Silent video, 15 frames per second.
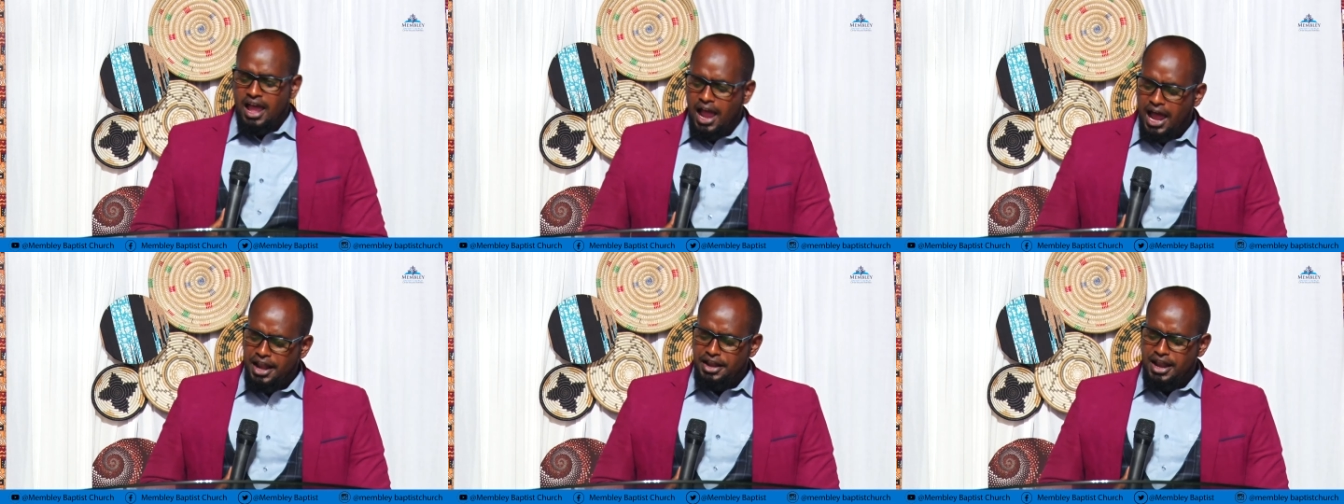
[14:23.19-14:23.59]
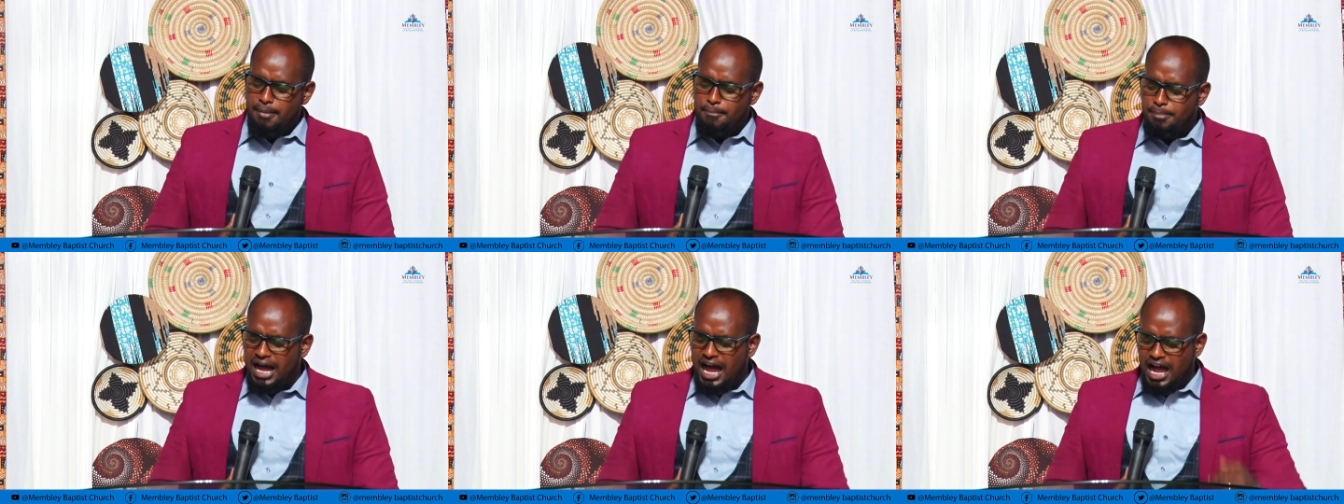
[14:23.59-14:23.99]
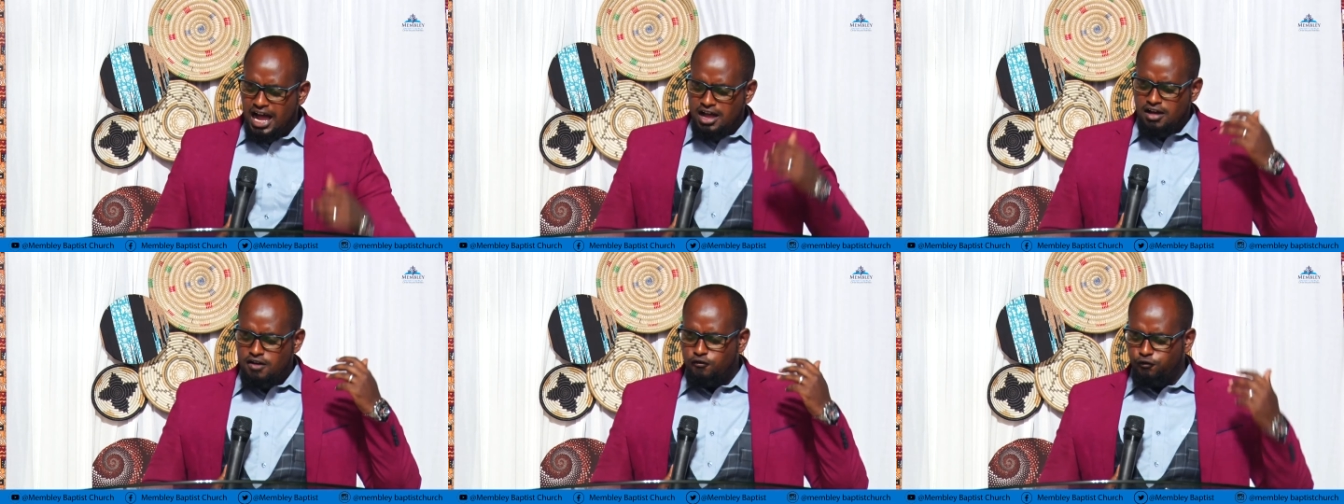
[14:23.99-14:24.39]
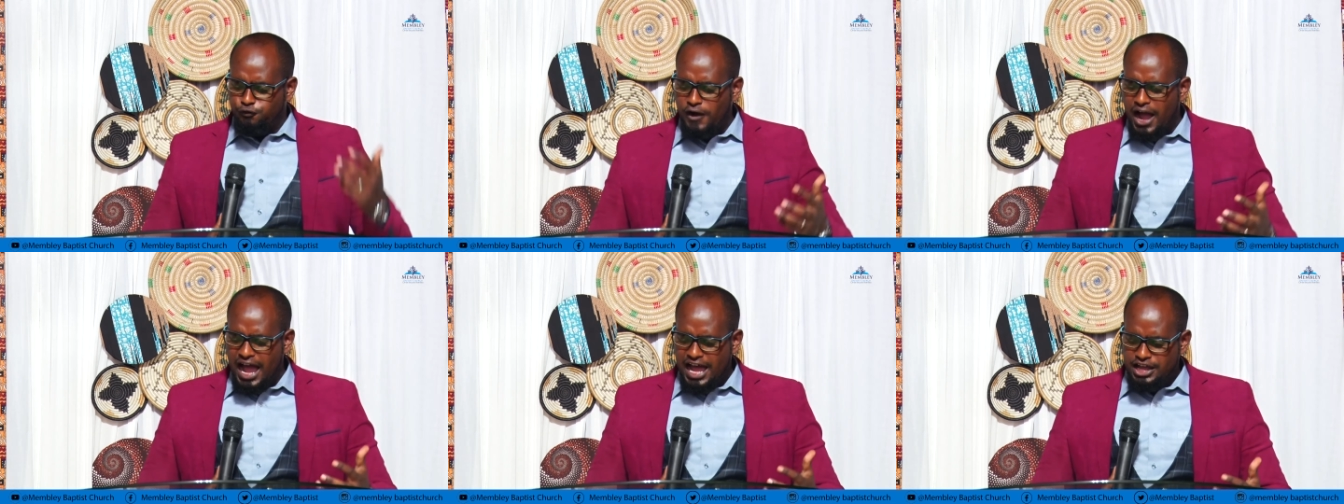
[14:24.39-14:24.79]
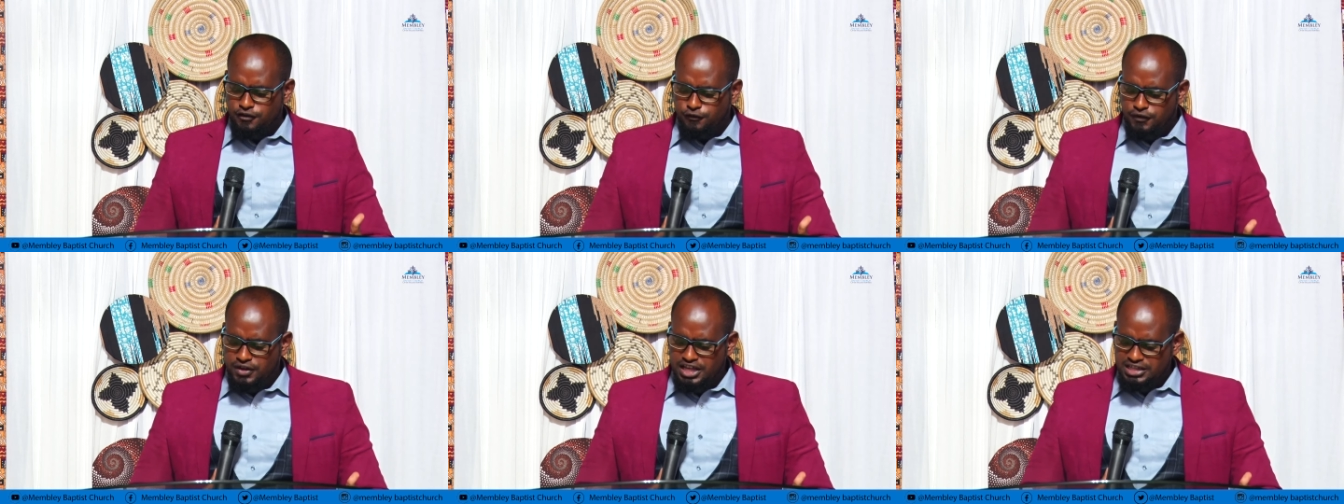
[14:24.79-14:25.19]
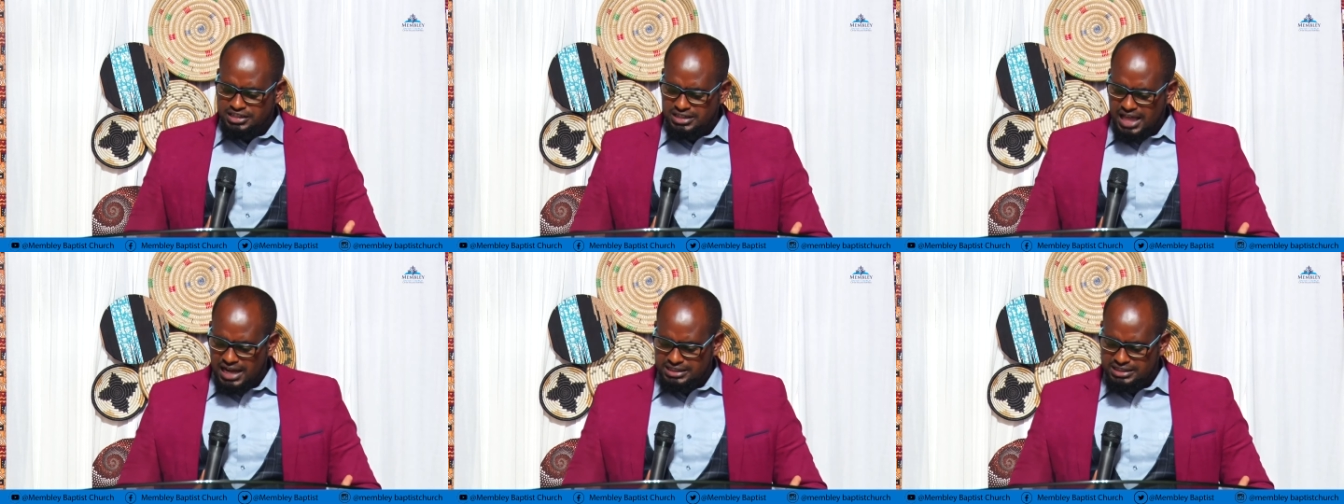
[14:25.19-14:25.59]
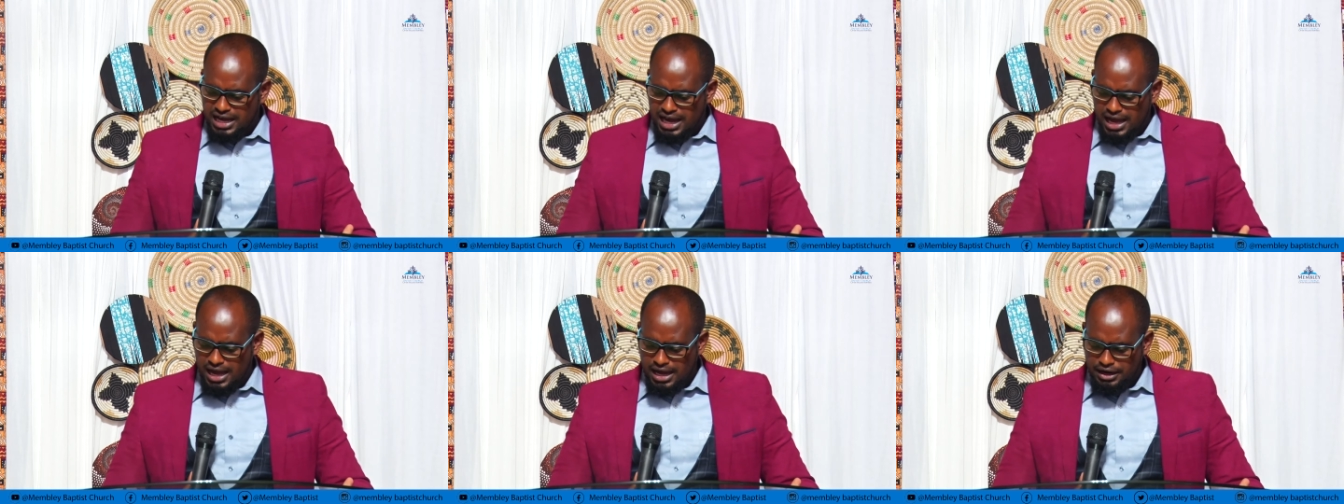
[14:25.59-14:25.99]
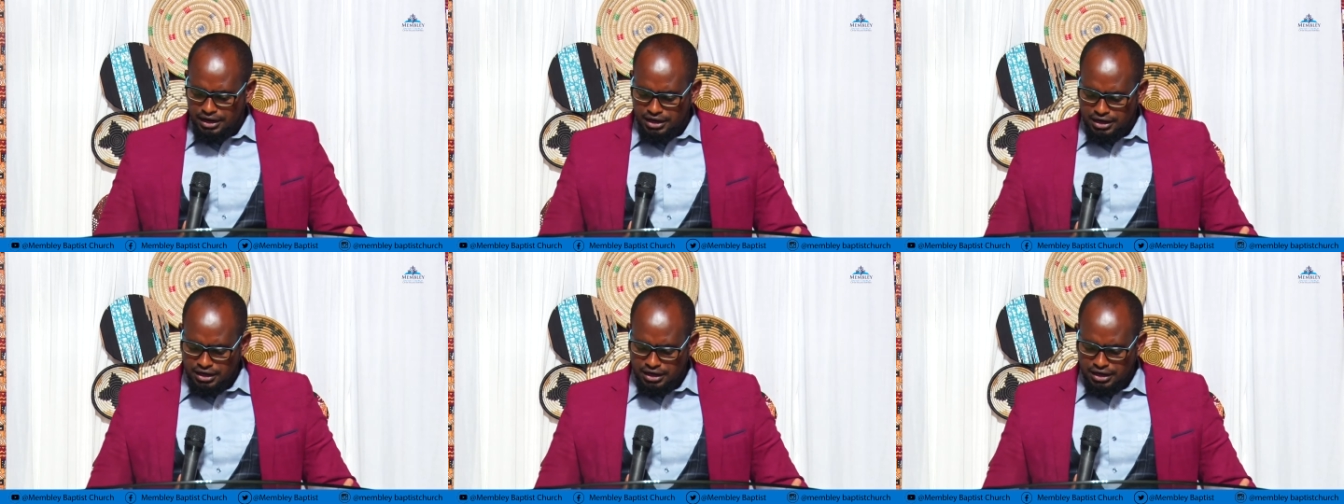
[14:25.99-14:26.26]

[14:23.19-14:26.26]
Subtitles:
And number four is that